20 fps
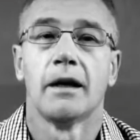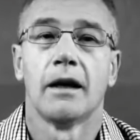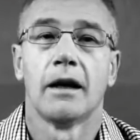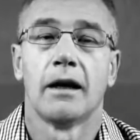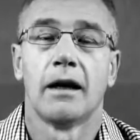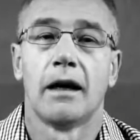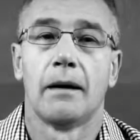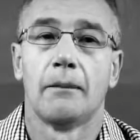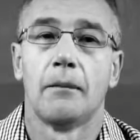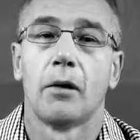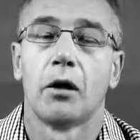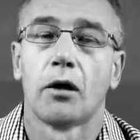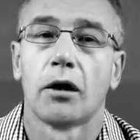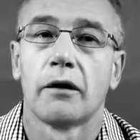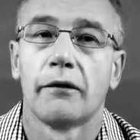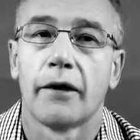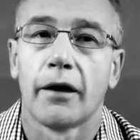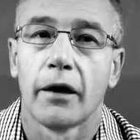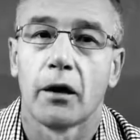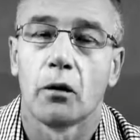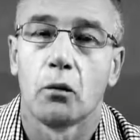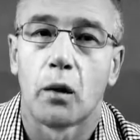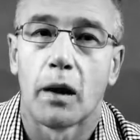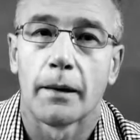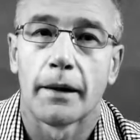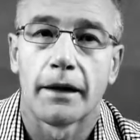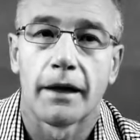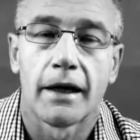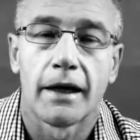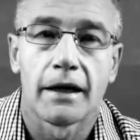A lot of other
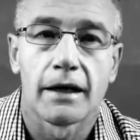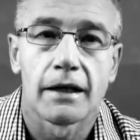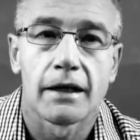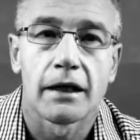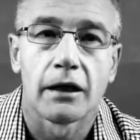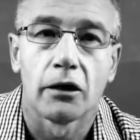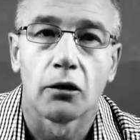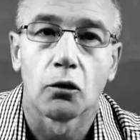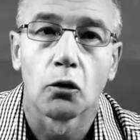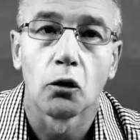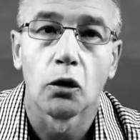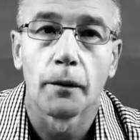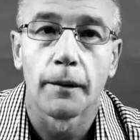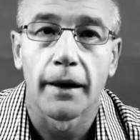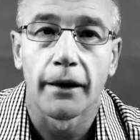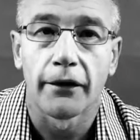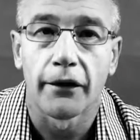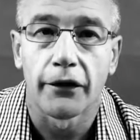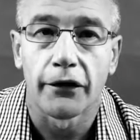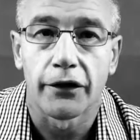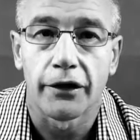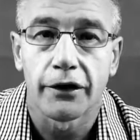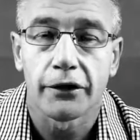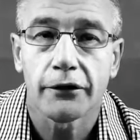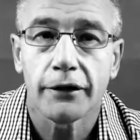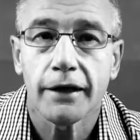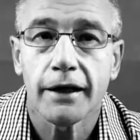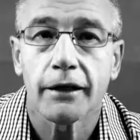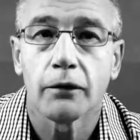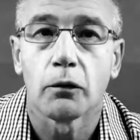webinars are all about the
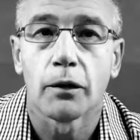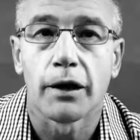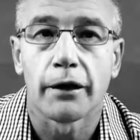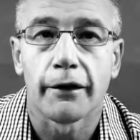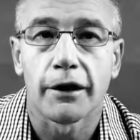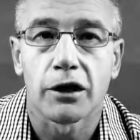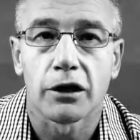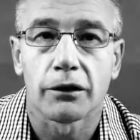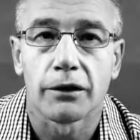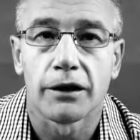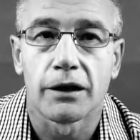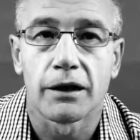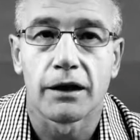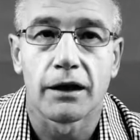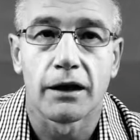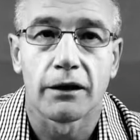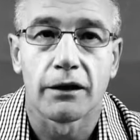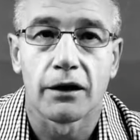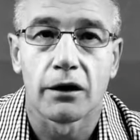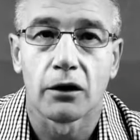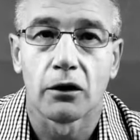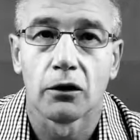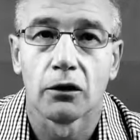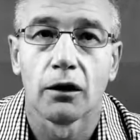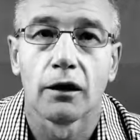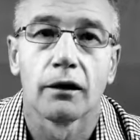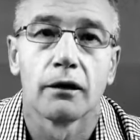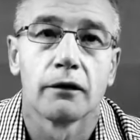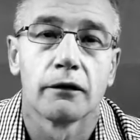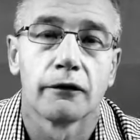theory, where you actually just get this whole
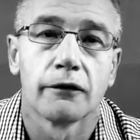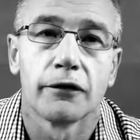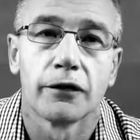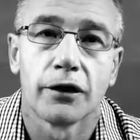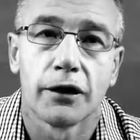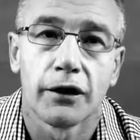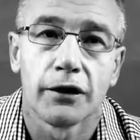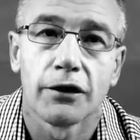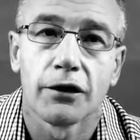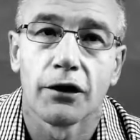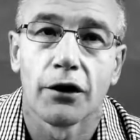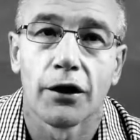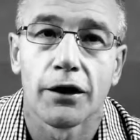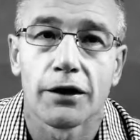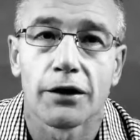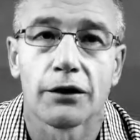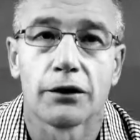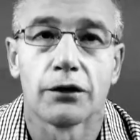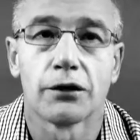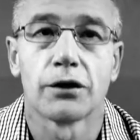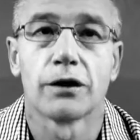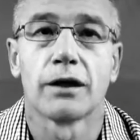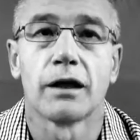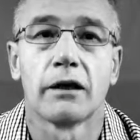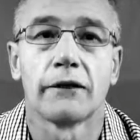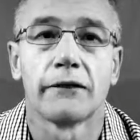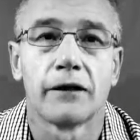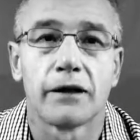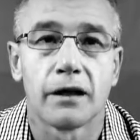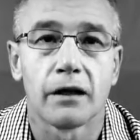lot of nice to do
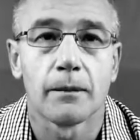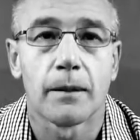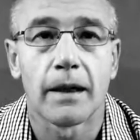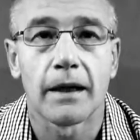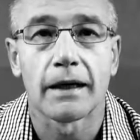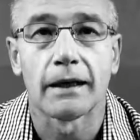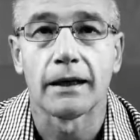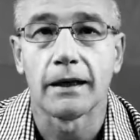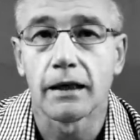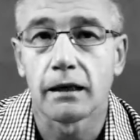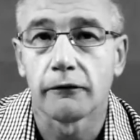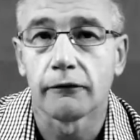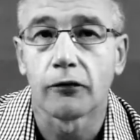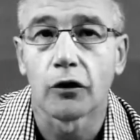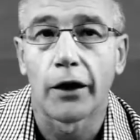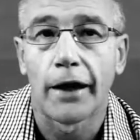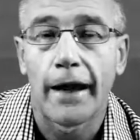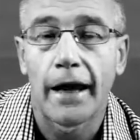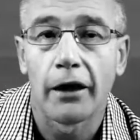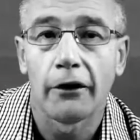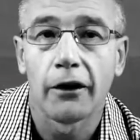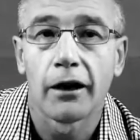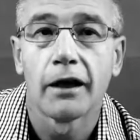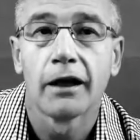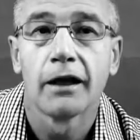stuff. You sit back and listen for an hour,